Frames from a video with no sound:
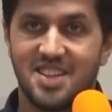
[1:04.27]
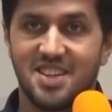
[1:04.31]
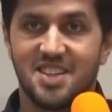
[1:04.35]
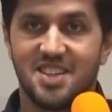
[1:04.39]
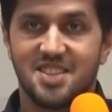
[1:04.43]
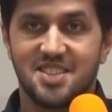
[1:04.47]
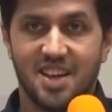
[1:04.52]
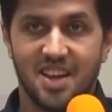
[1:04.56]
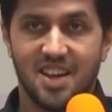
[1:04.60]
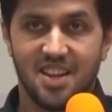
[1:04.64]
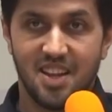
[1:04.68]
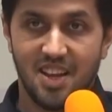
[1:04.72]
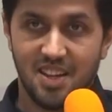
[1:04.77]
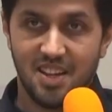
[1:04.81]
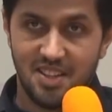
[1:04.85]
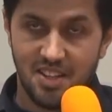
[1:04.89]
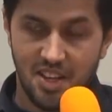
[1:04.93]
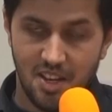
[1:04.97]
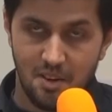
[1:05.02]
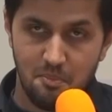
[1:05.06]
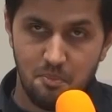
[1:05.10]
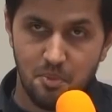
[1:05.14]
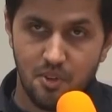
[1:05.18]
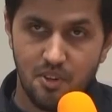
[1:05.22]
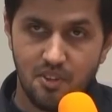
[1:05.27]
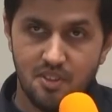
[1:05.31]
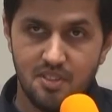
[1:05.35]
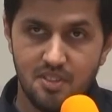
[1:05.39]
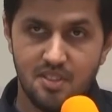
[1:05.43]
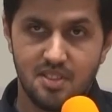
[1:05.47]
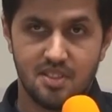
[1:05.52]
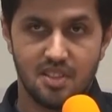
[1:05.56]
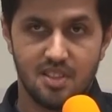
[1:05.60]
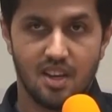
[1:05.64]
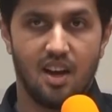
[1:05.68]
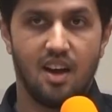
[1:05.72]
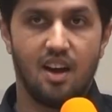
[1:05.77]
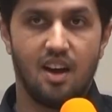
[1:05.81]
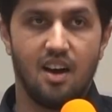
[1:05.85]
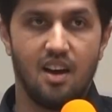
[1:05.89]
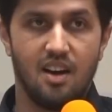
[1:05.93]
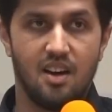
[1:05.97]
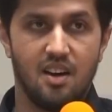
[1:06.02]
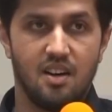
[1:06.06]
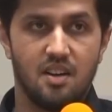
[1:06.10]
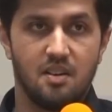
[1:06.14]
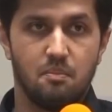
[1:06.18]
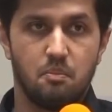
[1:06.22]
and design at 10 Pearls.
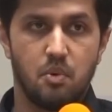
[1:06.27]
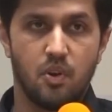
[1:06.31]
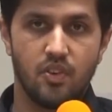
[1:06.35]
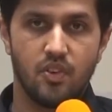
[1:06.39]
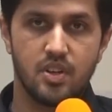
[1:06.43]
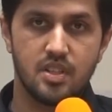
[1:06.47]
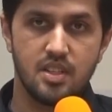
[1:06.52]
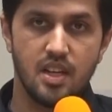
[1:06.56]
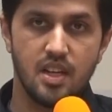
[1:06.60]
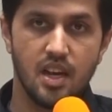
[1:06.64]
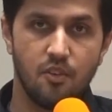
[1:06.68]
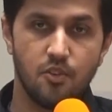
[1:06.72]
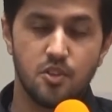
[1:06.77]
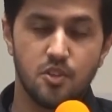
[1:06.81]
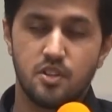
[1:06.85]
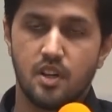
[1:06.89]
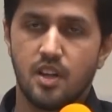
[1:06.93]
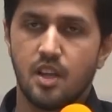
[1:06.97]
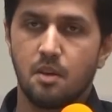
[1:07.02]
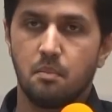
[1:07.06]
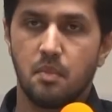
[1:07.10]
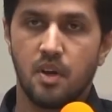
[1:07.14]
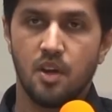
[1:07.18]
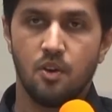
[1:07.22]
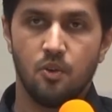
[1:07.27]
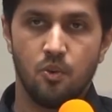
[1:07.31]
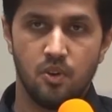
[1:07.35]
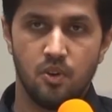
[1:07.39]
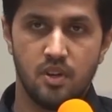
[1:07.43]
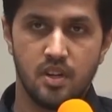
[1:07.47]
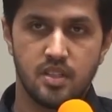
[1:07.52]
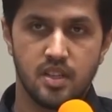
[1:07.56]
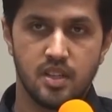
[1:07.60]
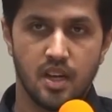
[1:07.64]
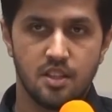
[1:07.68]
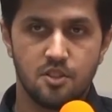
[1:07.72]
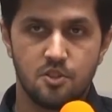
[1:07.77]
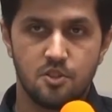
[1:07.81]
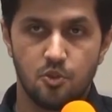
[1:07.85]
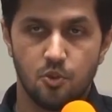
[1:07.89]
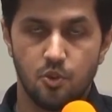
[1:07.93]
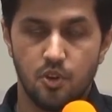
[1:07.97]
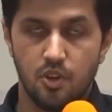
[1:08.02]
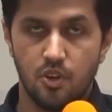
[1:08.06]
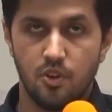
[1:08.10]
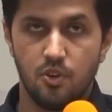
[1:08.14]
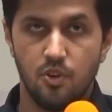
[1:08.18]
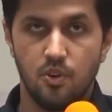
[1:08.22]
Previously, I was running my own design
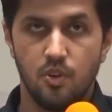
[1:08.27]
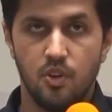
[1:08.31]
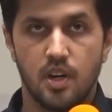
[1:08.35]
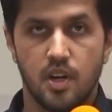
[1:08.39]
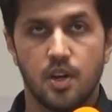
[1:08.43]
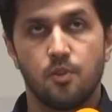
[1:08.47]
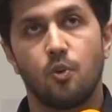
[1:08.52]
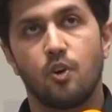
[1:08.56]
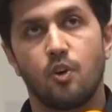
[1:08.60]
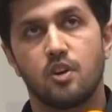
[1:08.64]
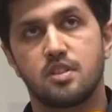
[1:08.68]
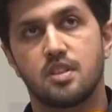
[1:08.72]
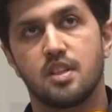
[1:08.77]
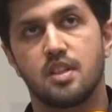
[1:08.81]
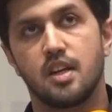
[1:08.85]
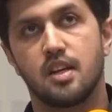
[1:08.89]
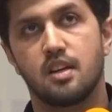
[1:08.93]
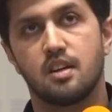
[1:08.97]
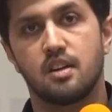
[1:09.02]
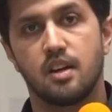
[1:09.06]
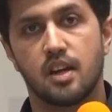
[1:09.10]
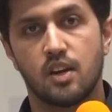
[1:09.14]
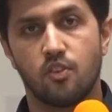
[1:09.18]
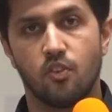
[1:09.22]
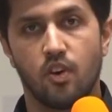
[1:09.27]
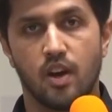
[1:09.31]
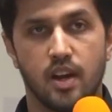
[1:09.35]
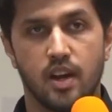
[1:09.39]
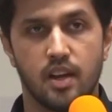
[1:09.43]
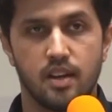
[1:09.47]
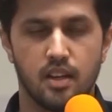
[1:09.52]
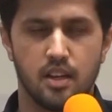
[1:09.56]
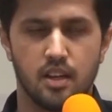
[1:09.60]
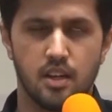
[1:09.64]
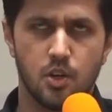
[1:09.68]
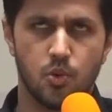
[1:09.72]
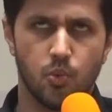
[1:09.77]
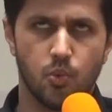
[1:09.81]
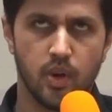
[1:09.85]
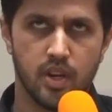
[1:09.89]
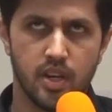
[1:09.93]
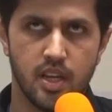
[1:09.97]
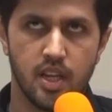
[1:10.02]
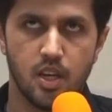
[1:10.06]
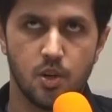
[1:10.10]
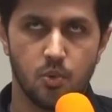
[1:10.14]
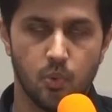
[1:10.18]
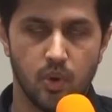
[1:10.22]
studio. It was later acquired in
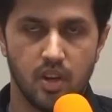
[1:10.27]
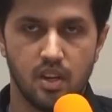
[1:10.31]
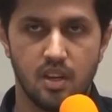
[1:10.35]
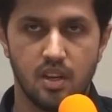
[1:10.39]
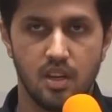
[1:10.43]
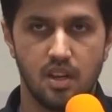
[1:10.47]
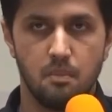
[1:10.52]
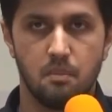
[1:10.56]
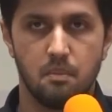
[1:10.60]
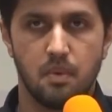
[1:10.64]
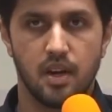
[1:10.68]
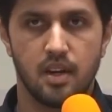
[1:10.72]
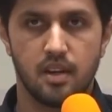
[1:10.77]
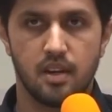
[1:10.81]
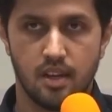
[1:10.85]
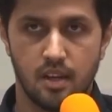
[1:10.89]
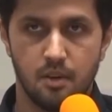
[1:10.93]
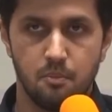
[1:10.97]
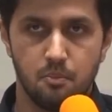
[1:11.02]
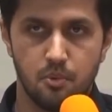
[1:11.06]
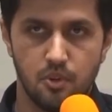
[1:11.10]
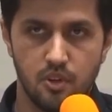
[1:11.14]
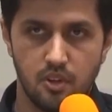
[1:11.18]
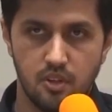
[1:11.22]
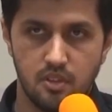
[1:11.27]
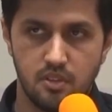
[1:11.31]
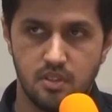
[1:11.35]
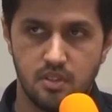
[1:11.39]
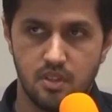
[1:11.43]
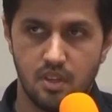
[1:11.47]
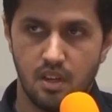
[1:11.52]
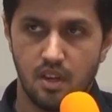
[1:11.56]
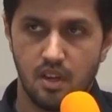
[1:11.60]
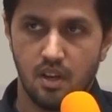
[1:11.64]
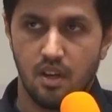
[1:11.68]
2020 by 10 Pearls.